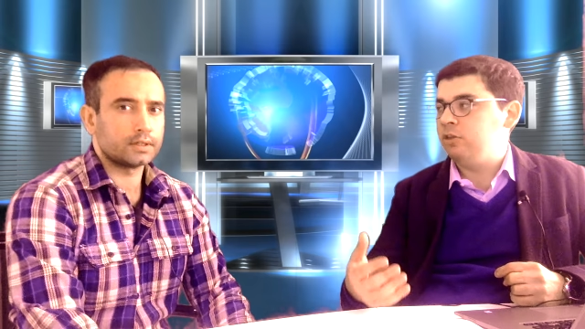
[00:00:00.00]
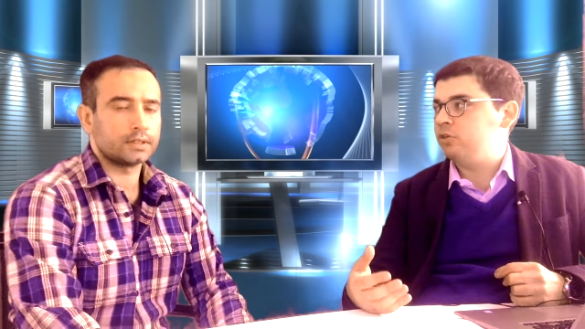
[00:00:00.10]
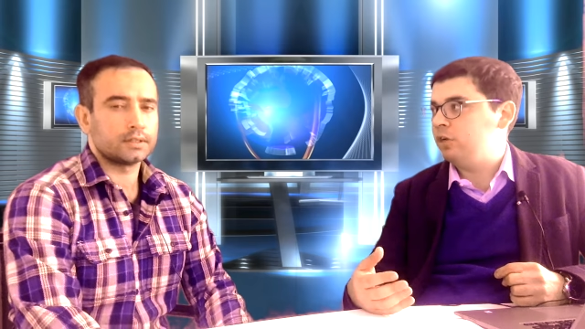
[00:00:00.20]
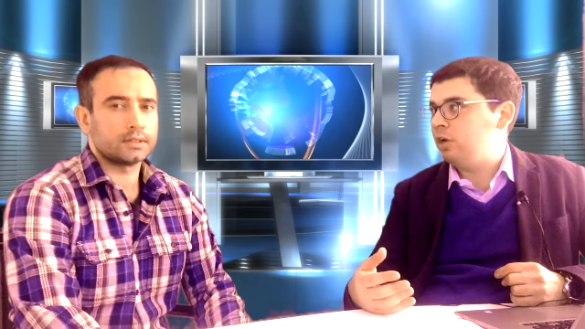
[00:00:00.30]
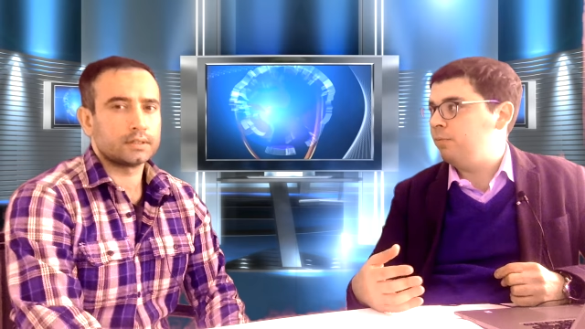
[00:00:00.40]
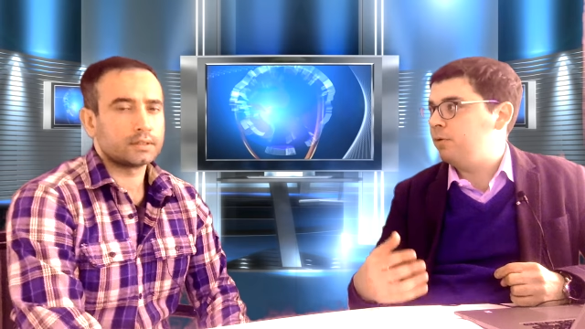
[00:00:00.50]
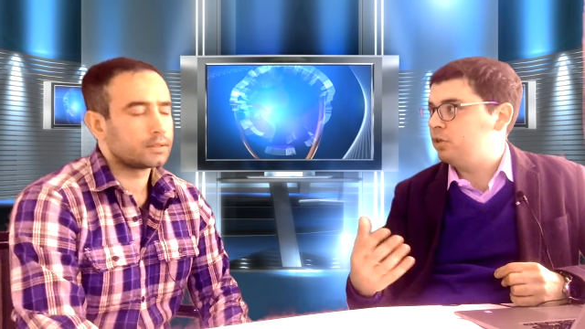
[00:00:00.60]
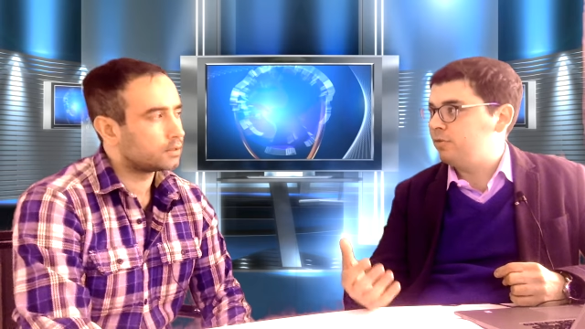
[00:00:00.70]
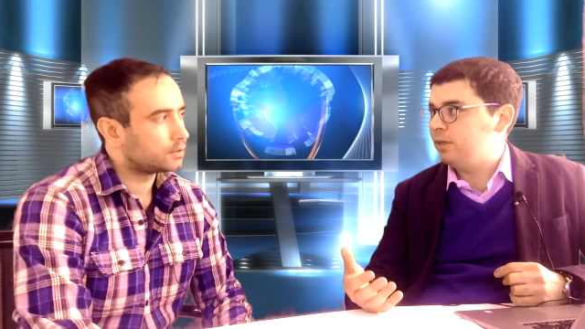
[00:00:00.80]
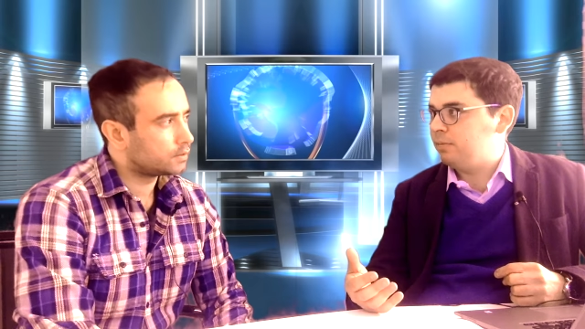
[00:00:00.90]
Speaker 1: industry now
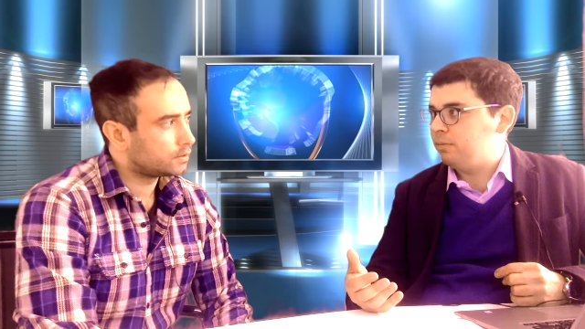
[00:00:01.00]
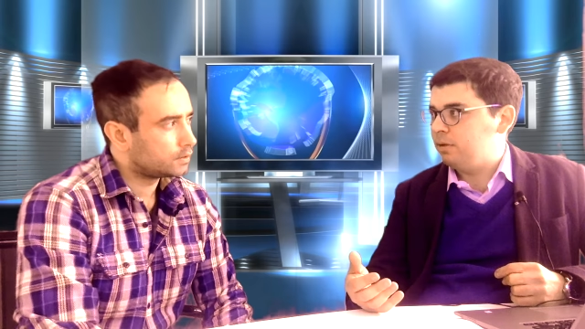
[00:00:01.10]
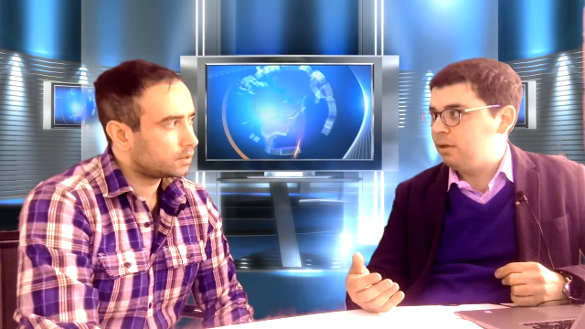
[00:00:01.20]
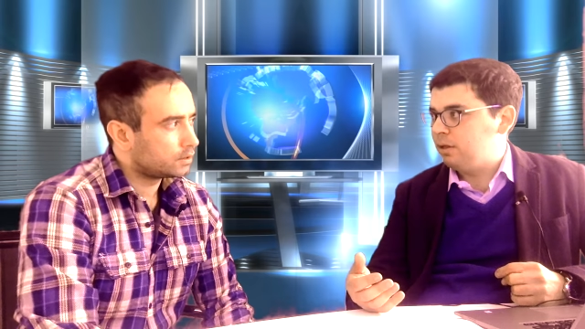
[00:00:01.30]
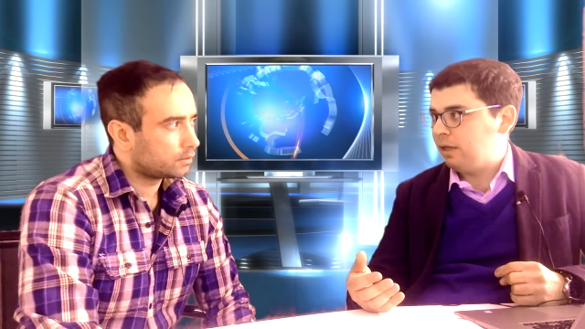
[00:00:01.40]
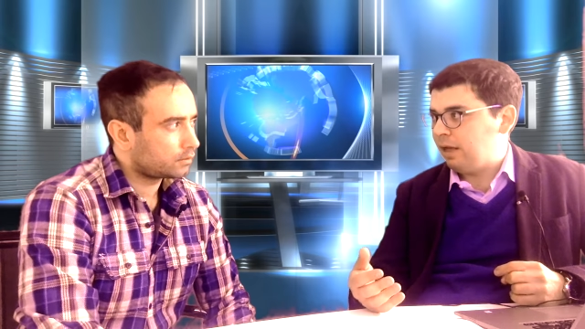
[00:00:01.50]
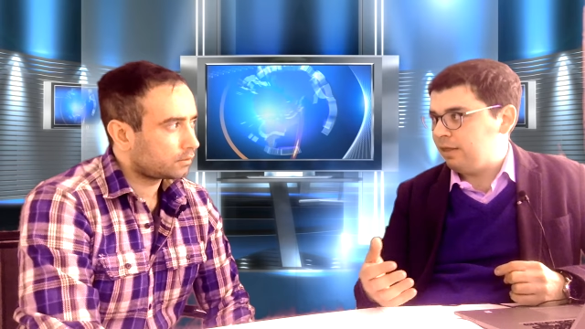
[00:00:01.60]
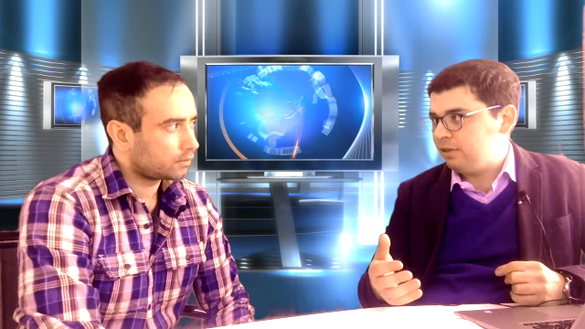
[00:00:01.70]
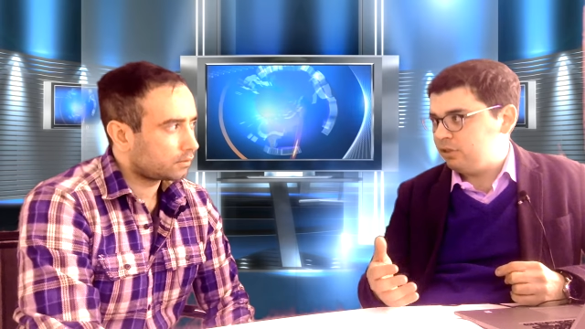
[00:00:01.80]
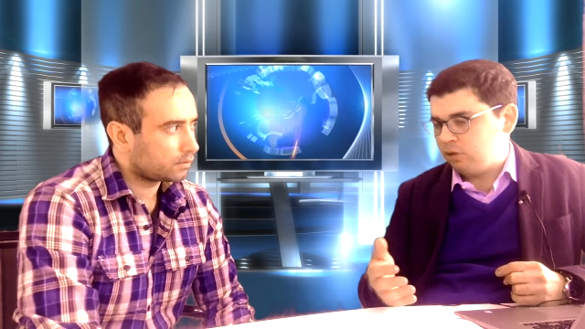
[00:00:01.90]
because of them. I
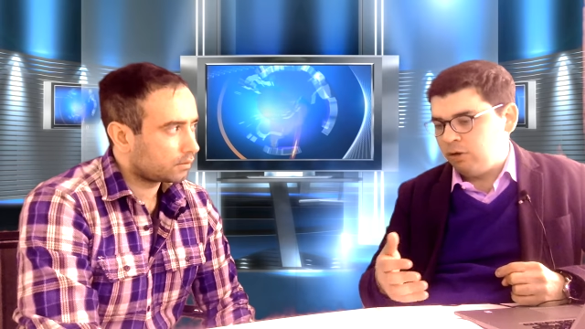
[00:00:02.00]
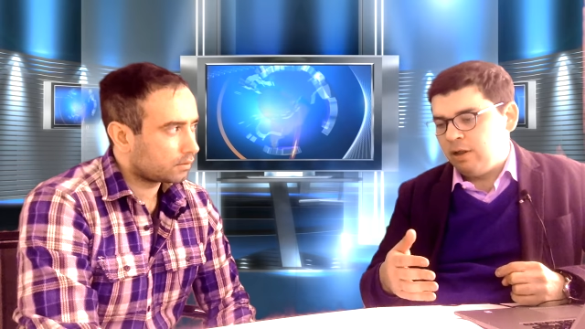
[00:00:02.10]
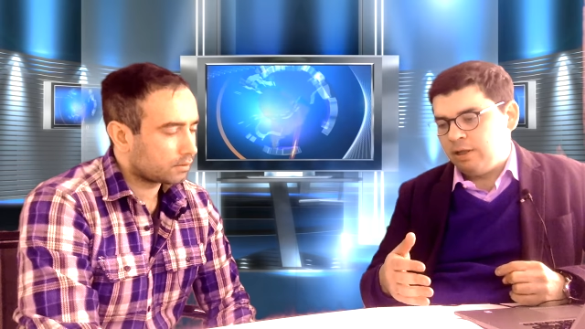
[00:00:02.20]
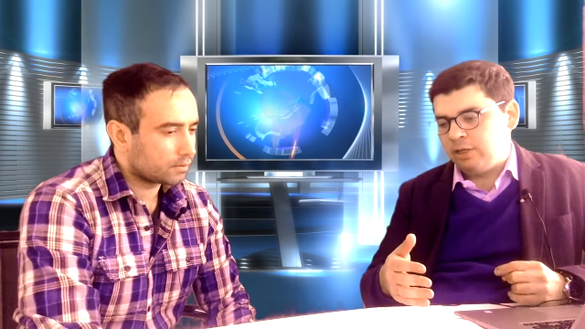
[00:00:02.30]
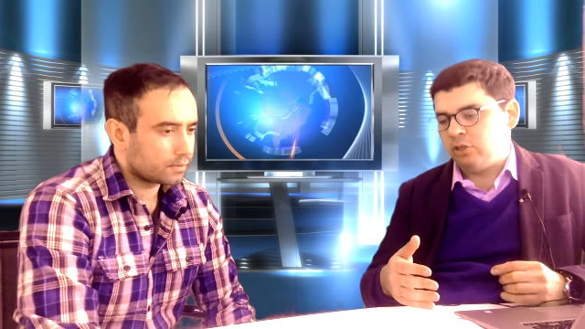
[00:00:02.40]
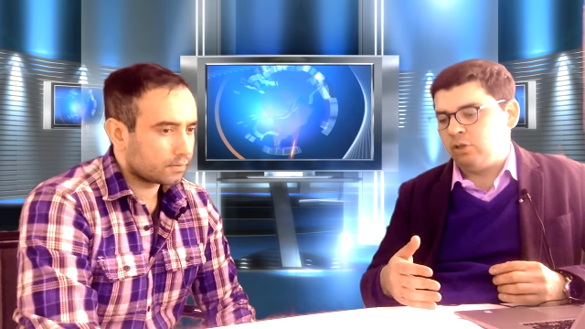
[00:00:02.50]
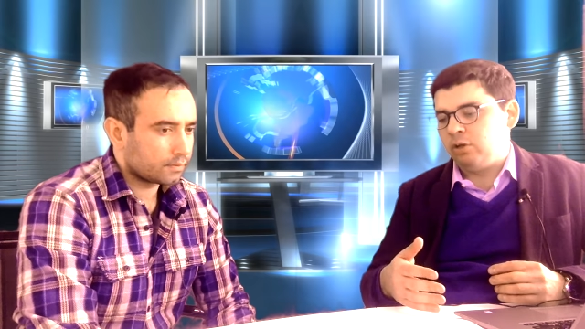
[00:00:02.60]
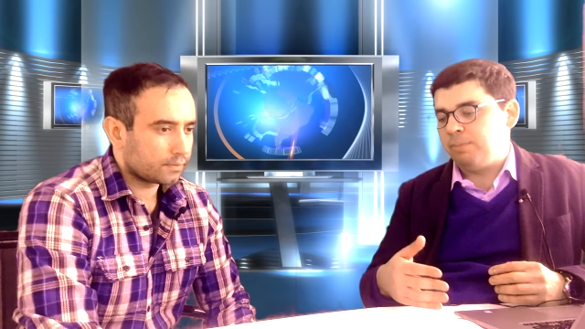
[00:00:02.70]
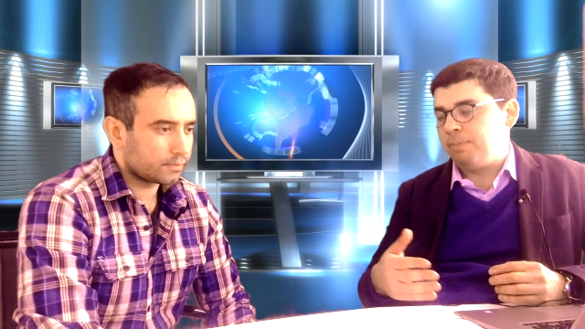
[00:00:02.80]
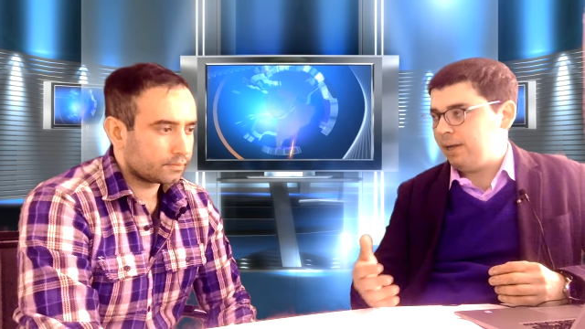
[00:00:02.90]
think so. It's not
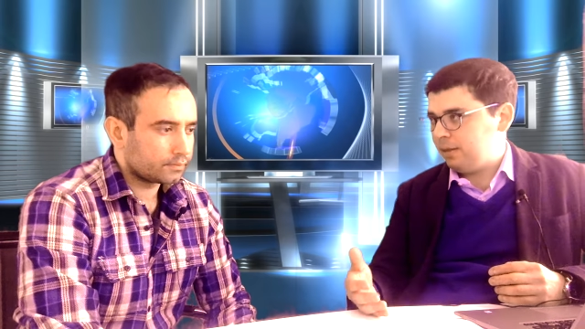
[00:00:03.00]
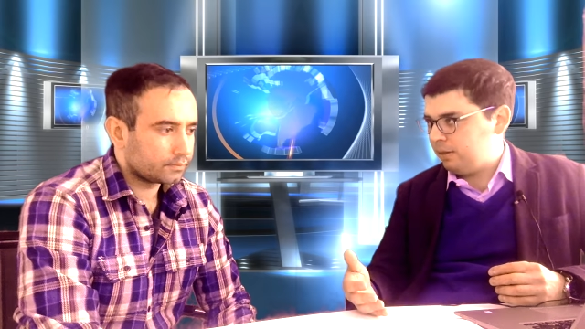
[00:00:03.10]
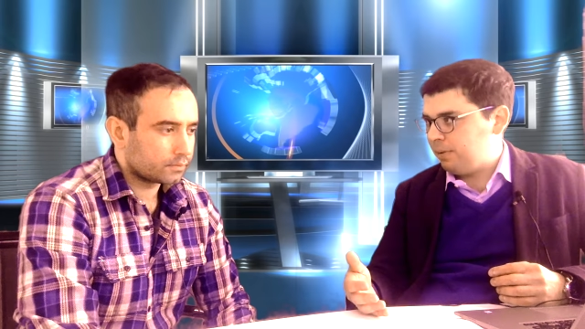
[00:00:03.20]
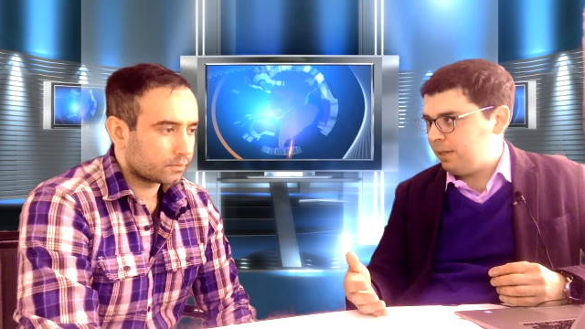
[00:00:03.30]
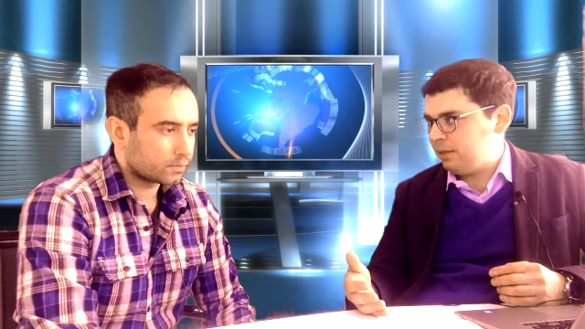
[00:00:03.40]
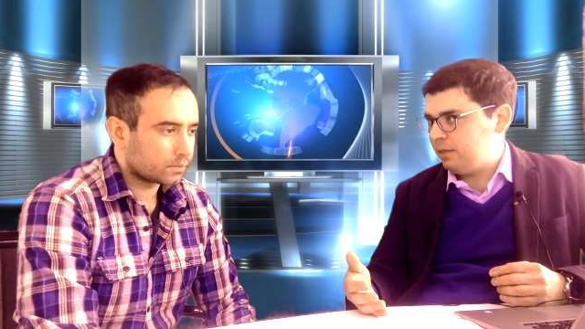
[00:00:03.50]
only bad the bad